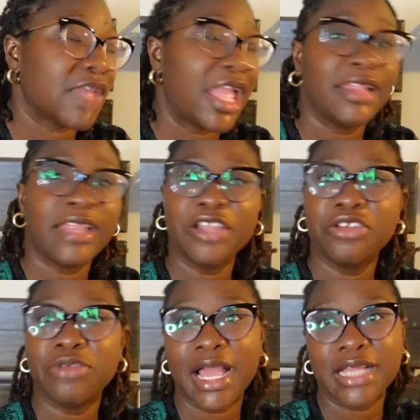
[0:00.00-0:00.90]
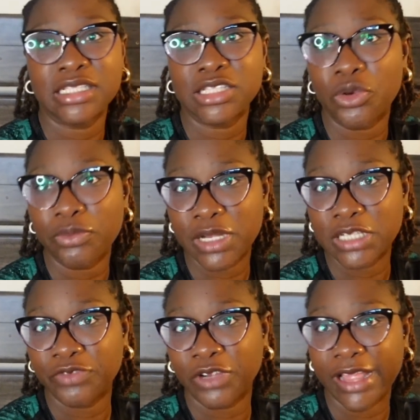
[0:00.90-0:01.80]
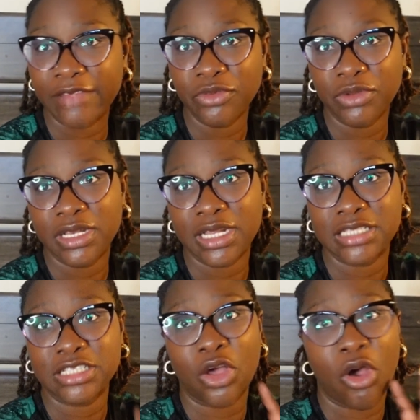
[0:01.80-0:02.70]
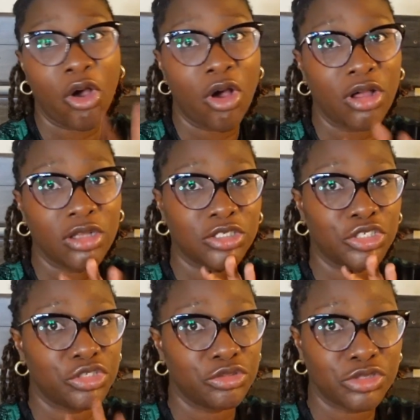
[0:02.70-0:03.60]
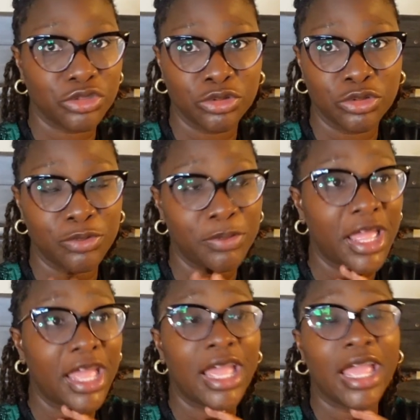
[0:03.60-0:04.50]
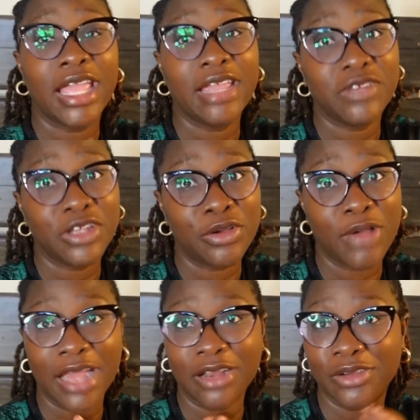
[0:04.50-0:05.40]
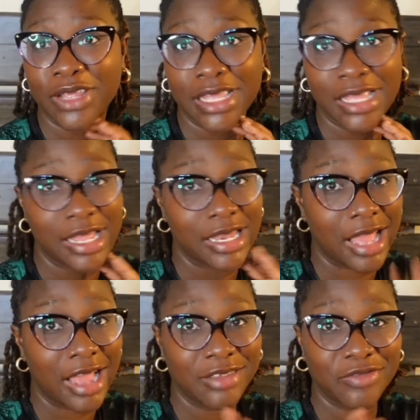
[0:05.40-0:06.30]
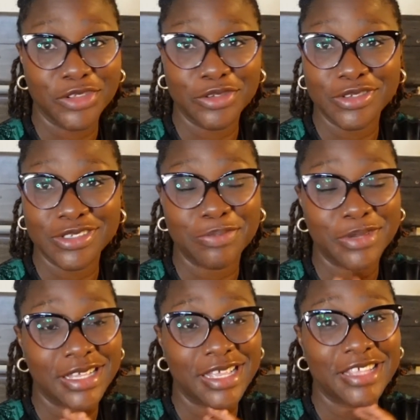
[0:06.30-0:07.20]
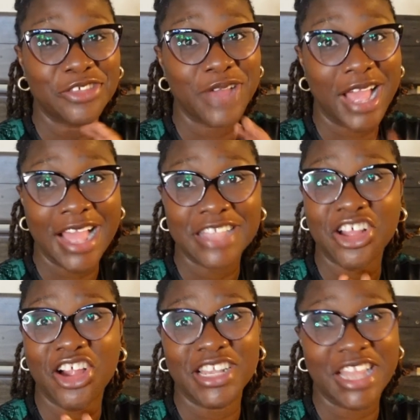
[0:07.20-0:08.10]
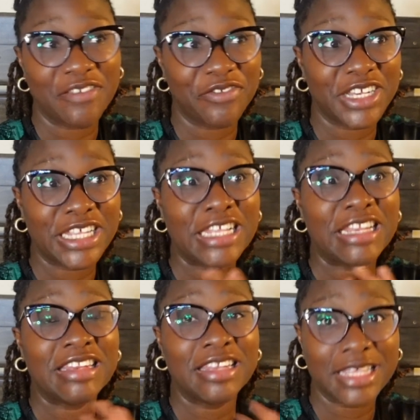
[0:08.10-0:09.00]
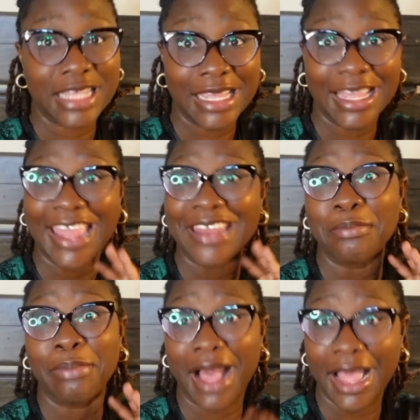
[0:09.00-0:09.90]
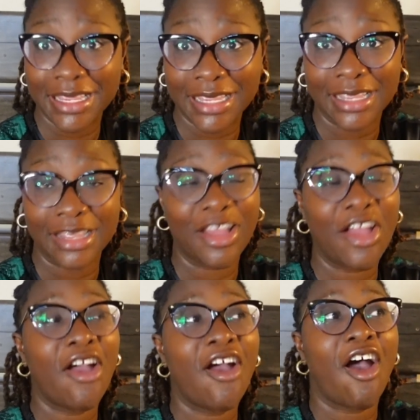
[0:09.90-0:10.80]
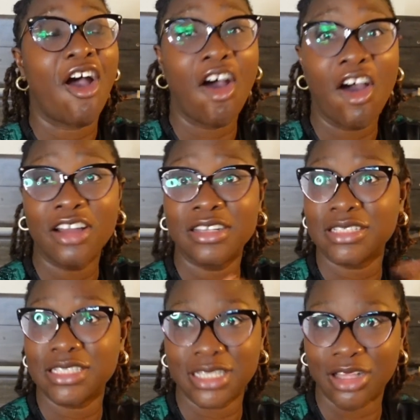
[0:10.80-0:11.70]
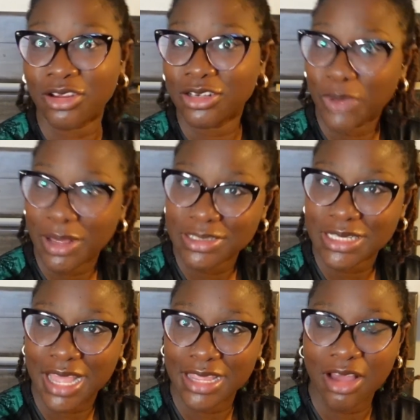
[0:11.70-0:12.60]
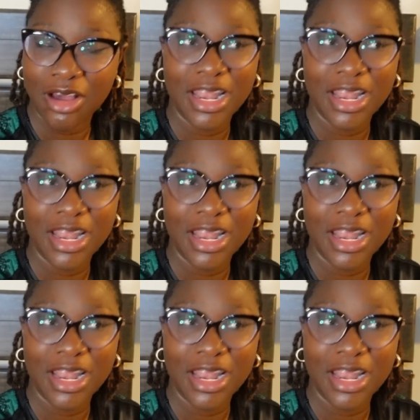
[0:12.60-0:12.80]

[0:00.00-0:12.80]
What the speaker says: And thank you guys so much for everyone that's on YouTube. Even though I don't get a lot of views, but you guys are definitely looking and buying on the website, y'all.